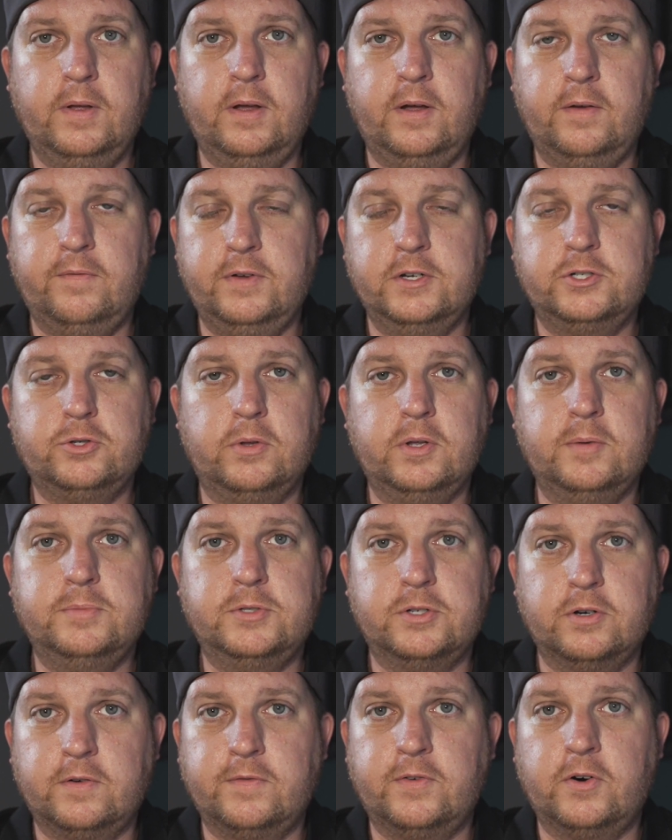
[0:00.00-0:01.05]
visual
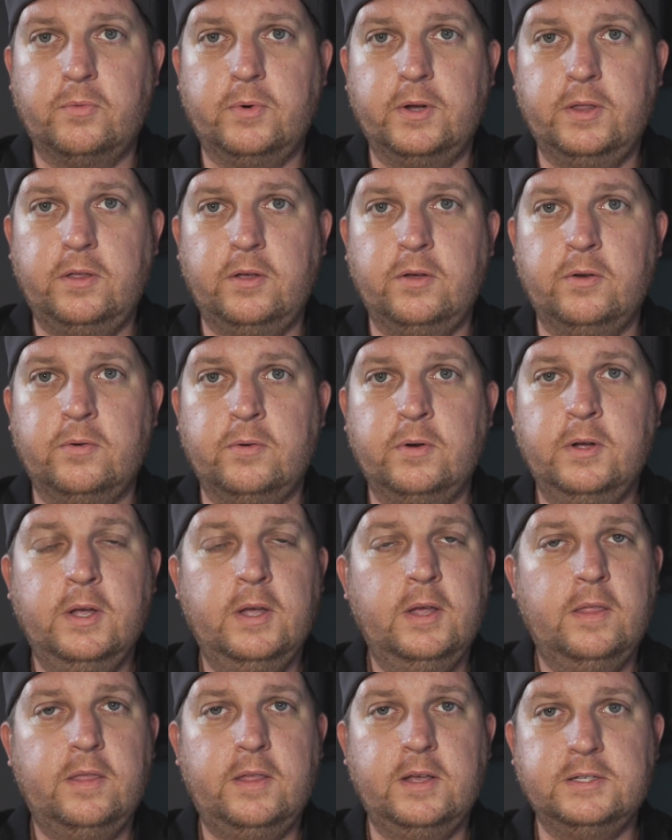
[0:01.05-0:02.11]
observer with you.
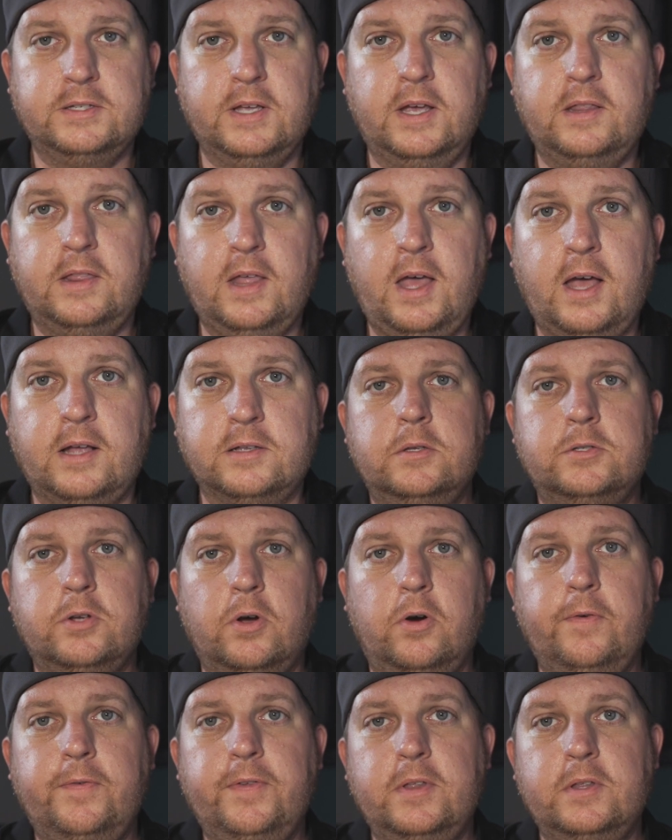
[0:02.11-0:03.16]
Things like that. So
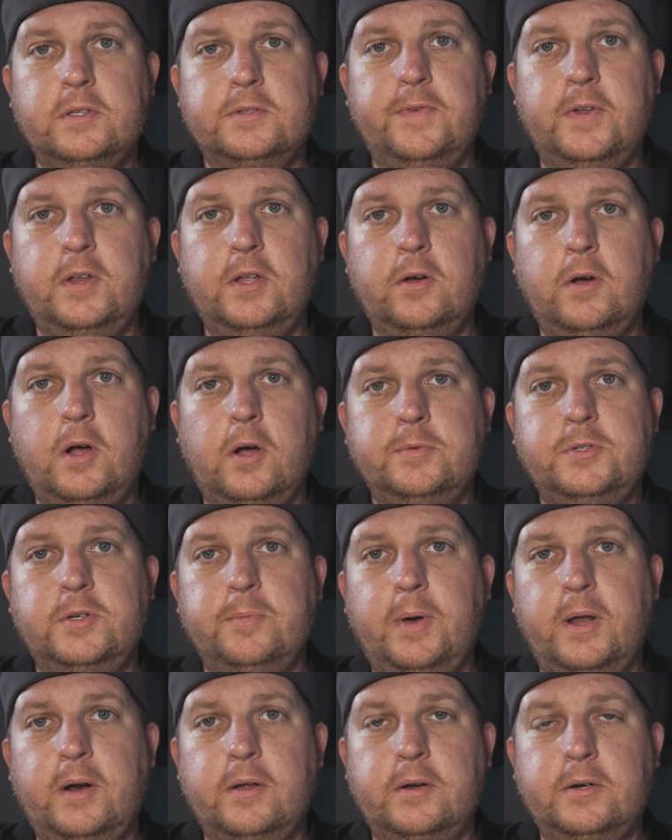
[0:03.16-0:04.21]
hopefully this video helps you
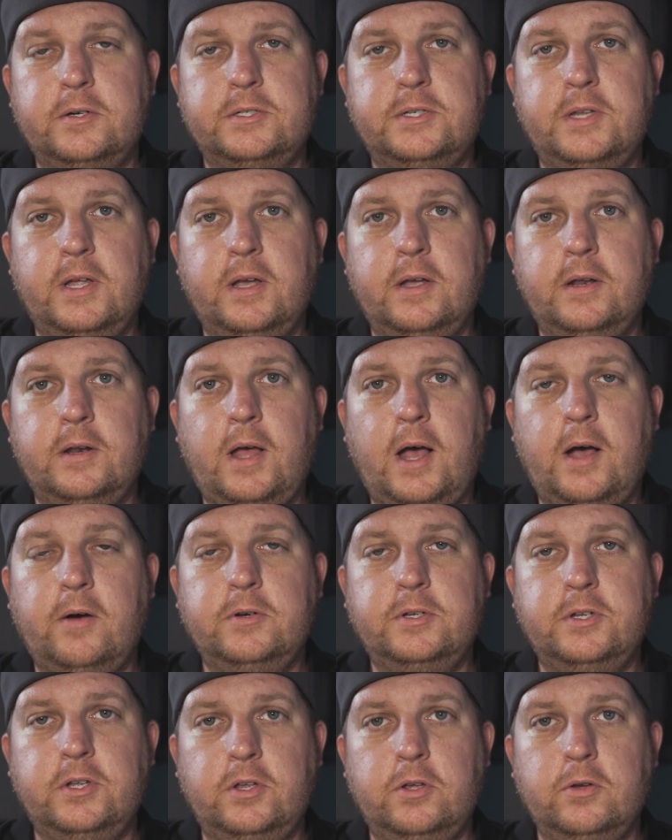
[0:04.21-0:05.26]
better understand how
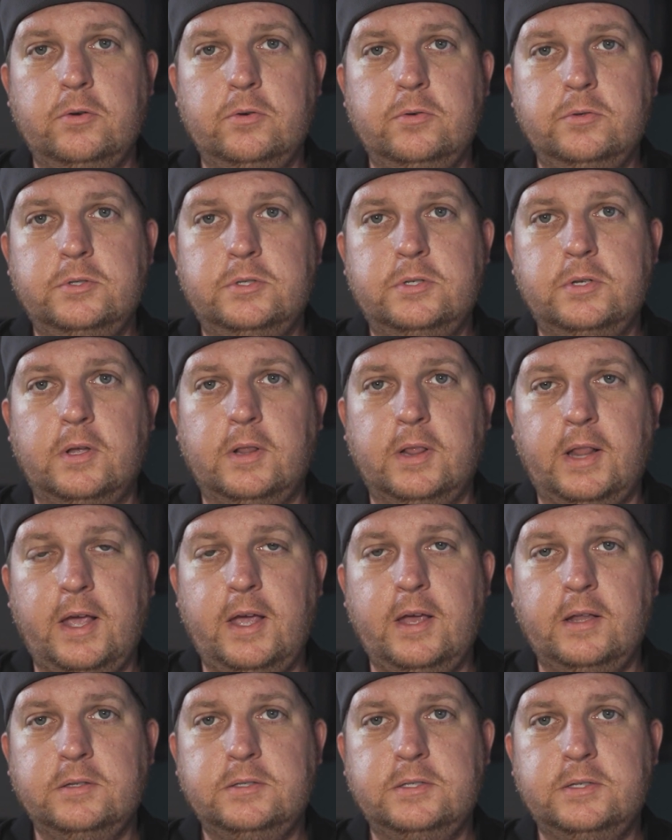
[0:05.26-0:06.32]
to use
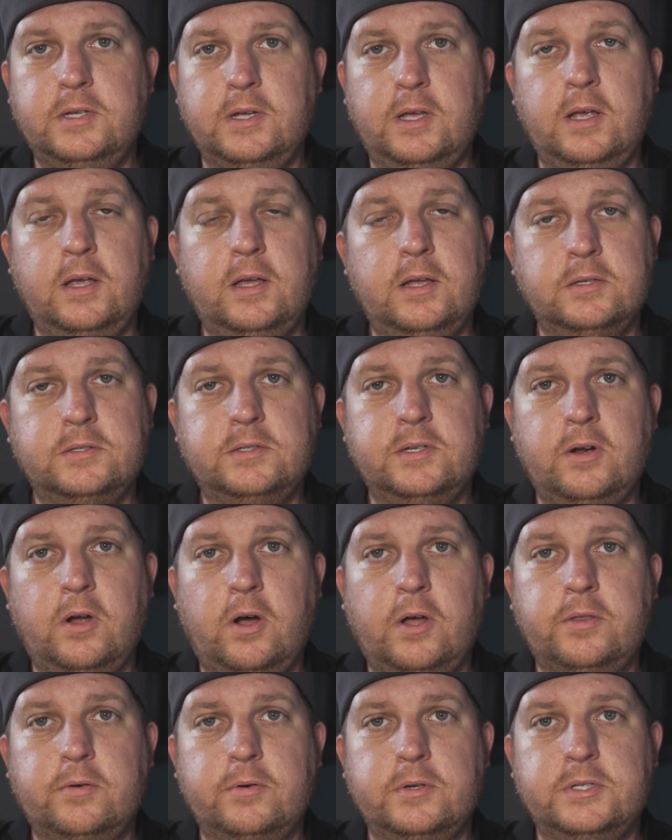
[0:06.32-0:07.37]
LAANC to get instant
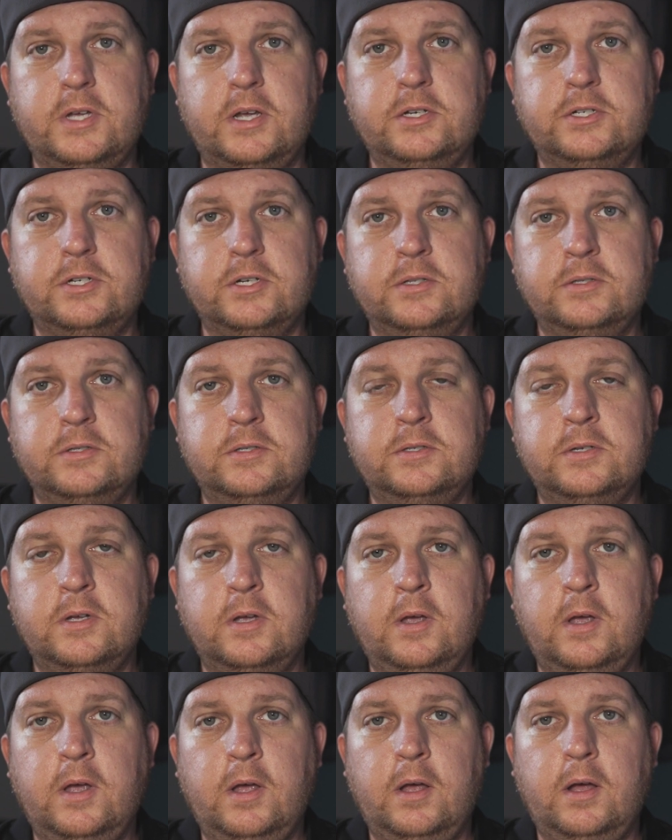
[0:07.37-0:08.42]
authorizations
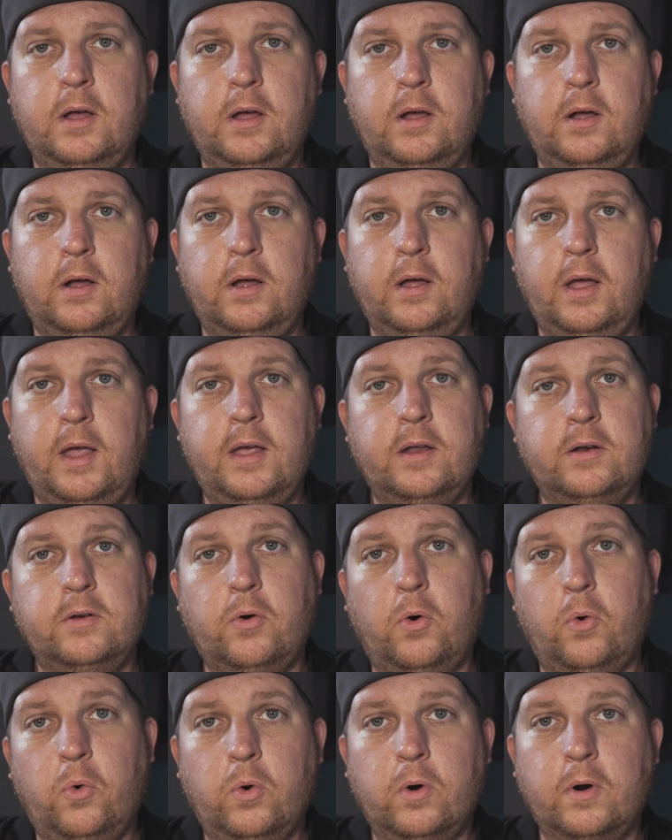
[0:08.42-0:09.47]
and
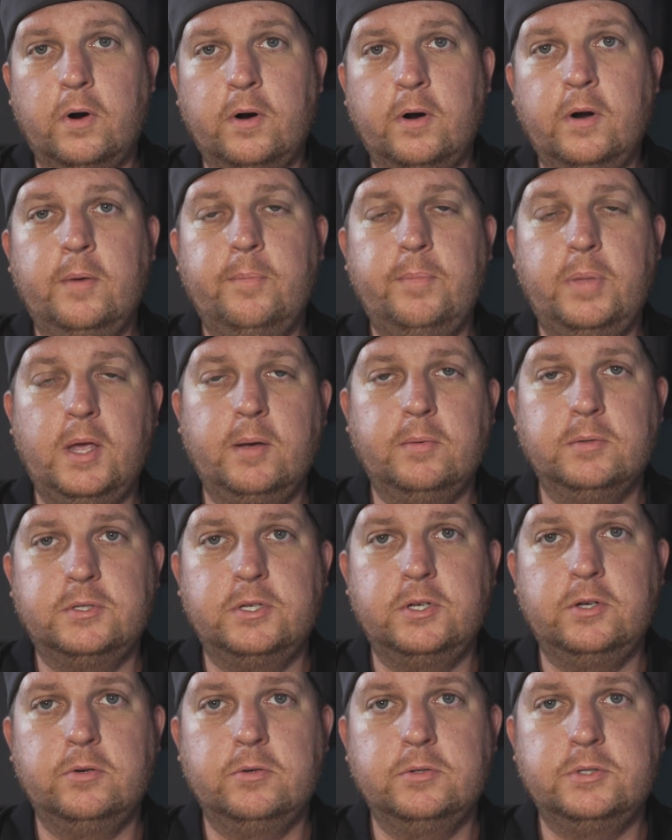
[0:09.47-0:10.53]
or be able to
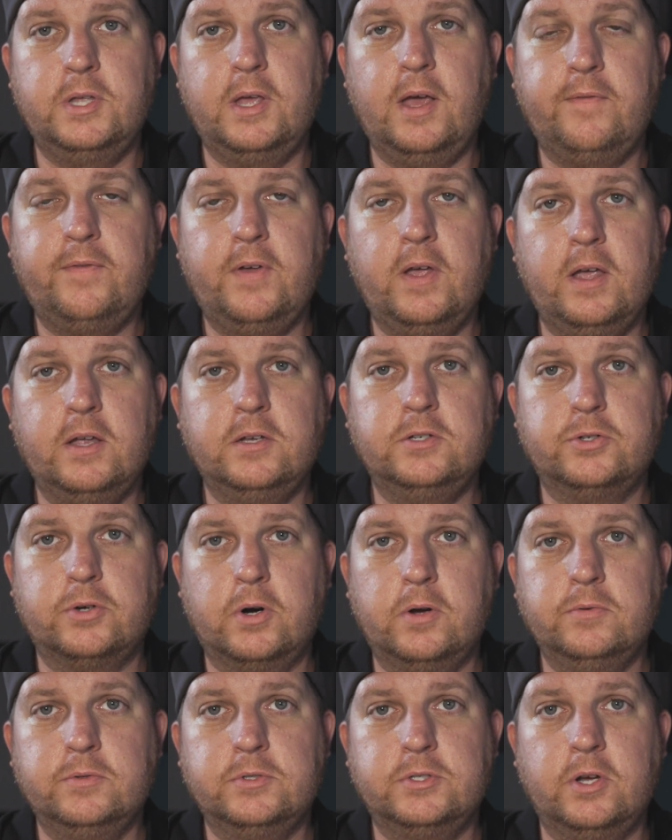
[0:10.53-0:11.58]
use the FAA
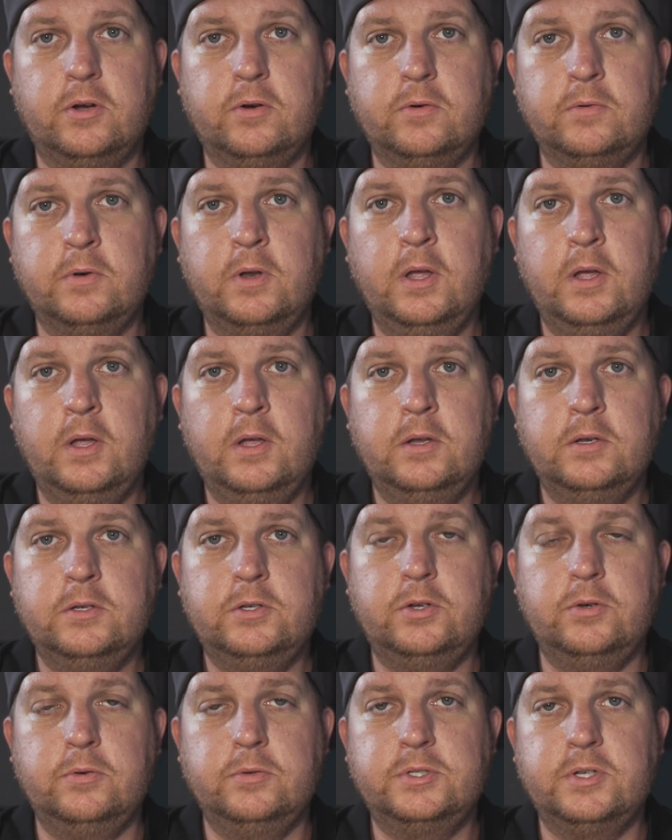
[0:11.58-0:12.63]
Dronezone
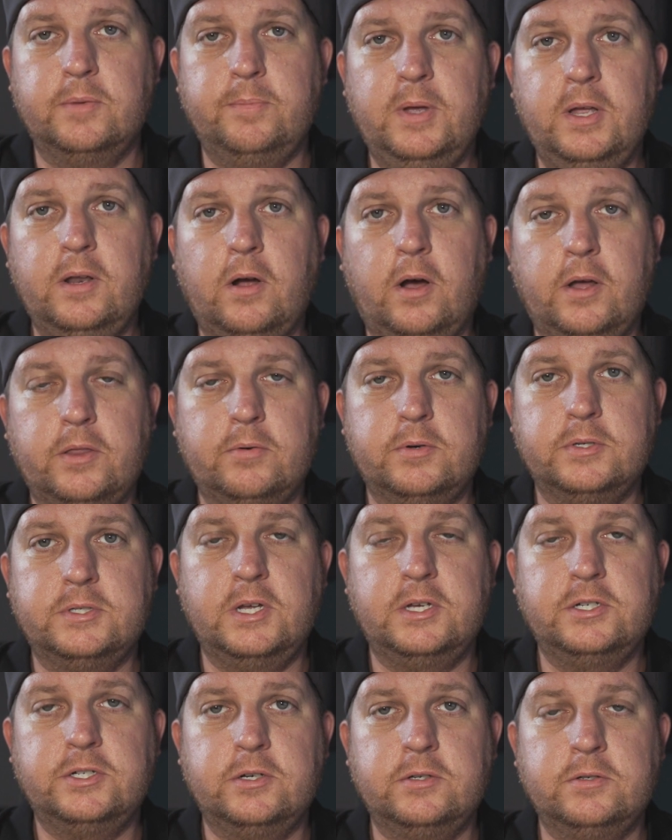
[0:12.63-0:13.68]
to submit
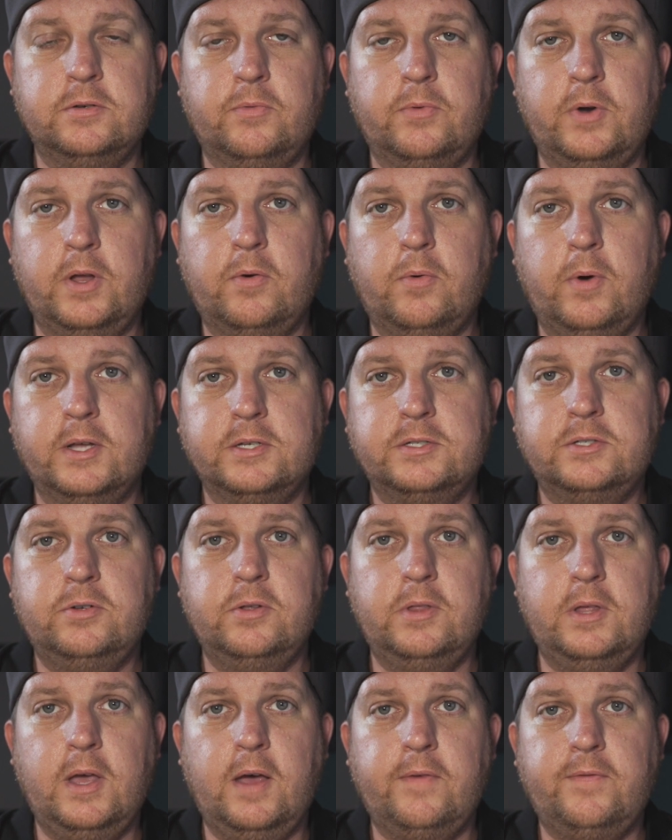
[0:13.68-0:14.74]
authorization requests to
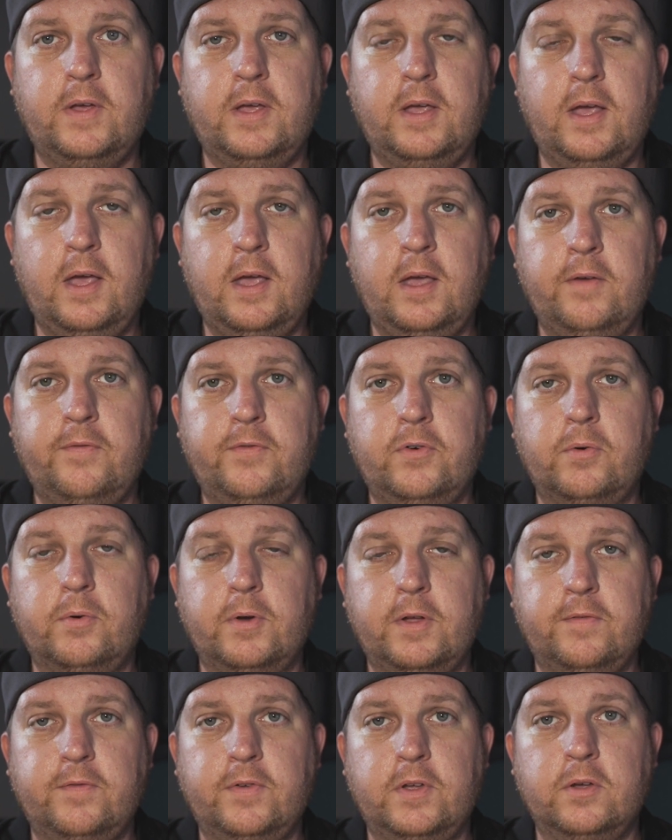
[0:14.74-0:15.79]
the FAA for
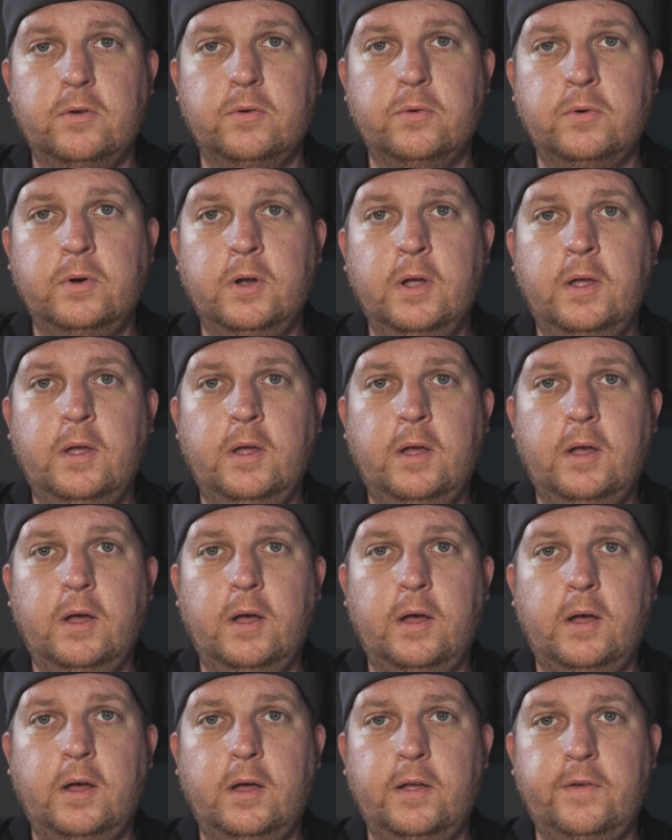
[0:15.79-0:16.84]
review
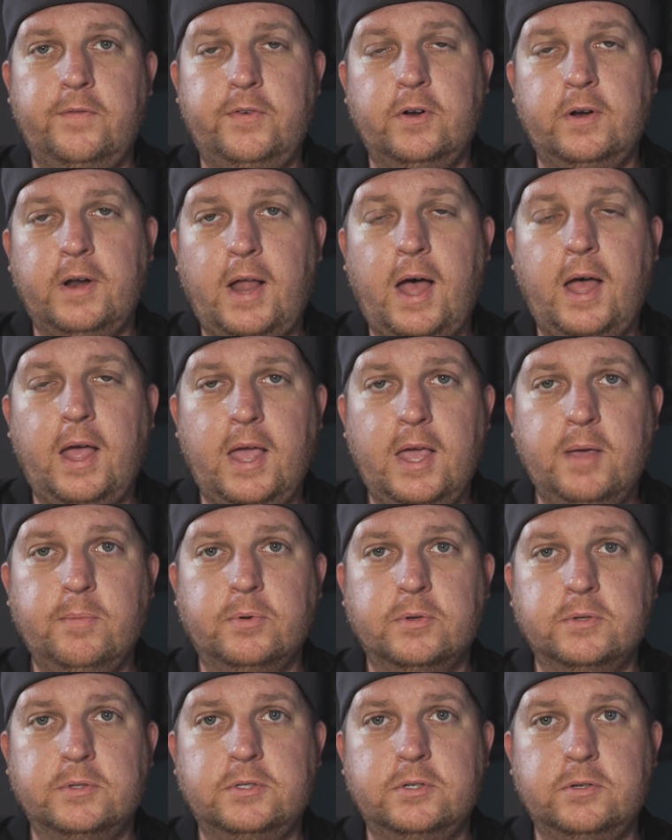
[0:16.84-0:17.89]
if you're not
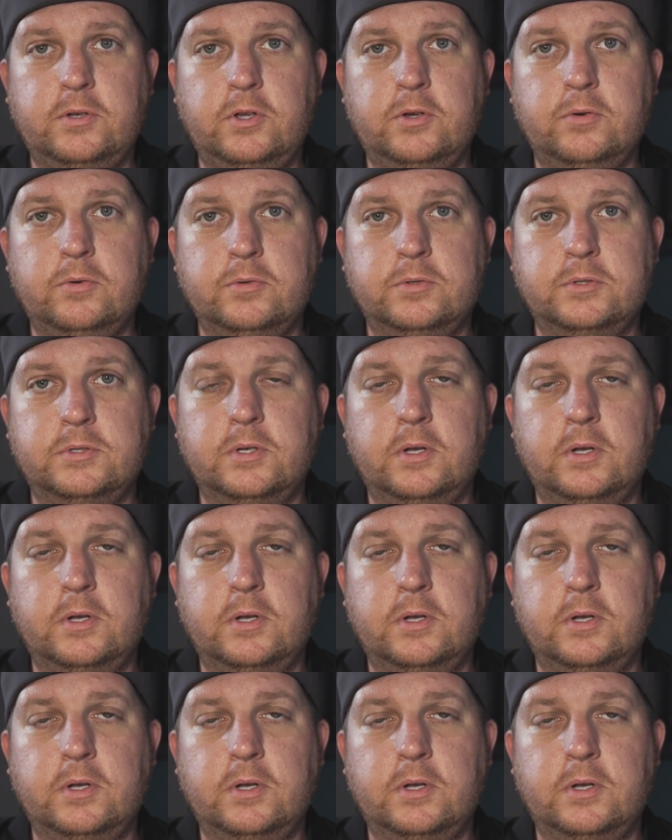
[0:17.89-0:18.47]
able to use